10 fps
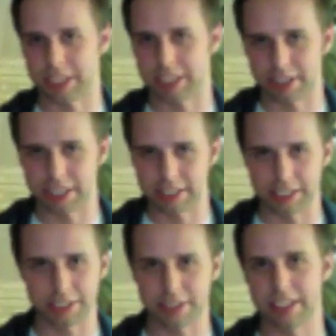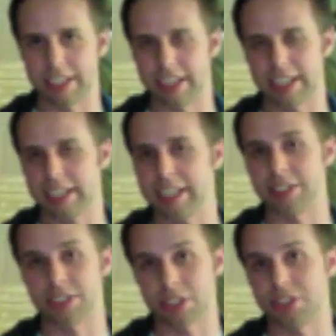Darren. Darren is
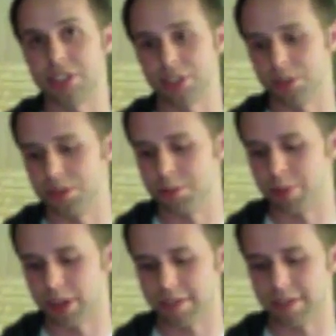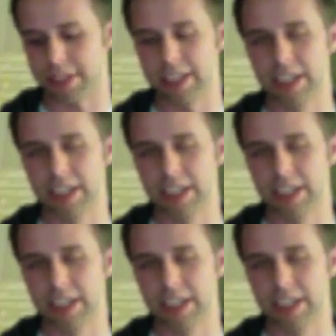such a huge part of it.